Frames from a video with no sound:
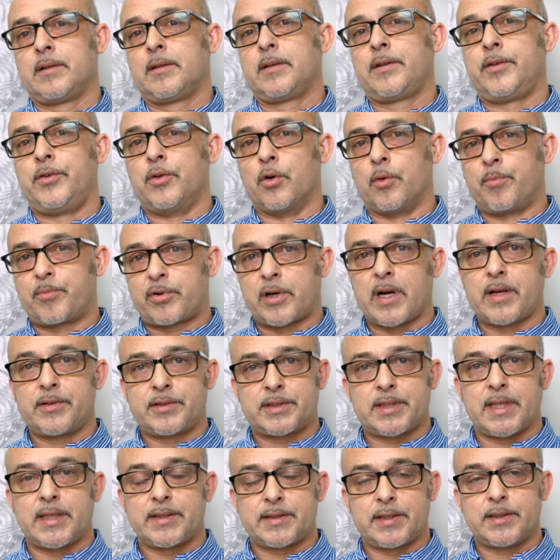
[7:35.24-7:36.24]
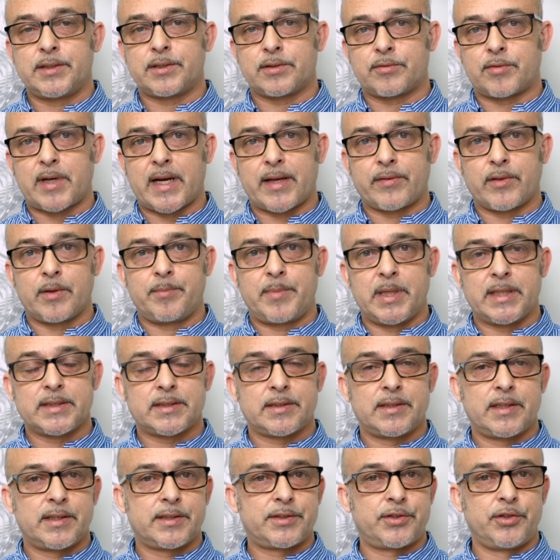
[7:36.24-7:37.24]
Your processes around the
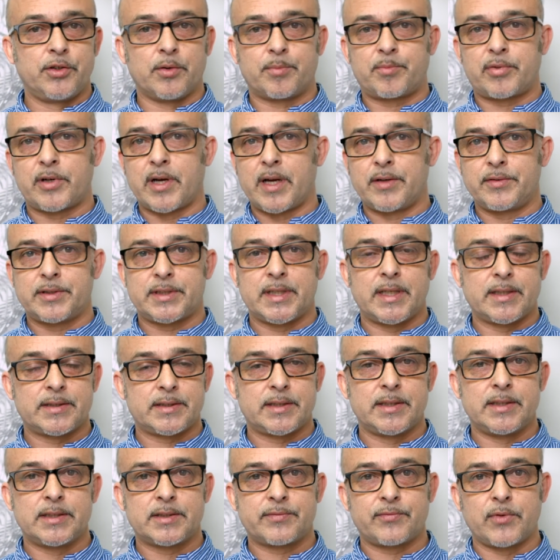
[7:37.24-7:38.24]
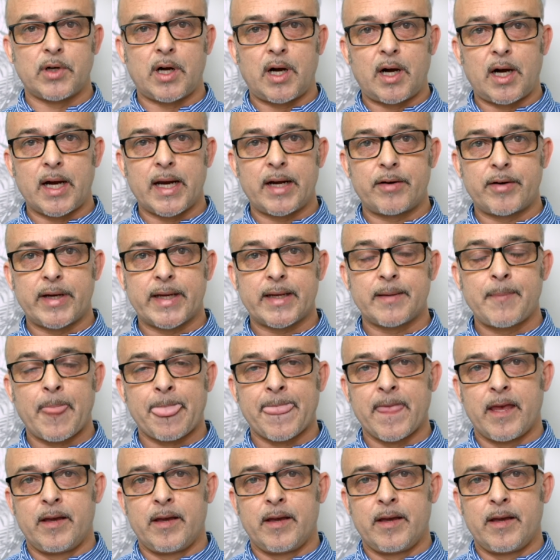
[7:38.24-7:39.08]
business, your processes for hiring,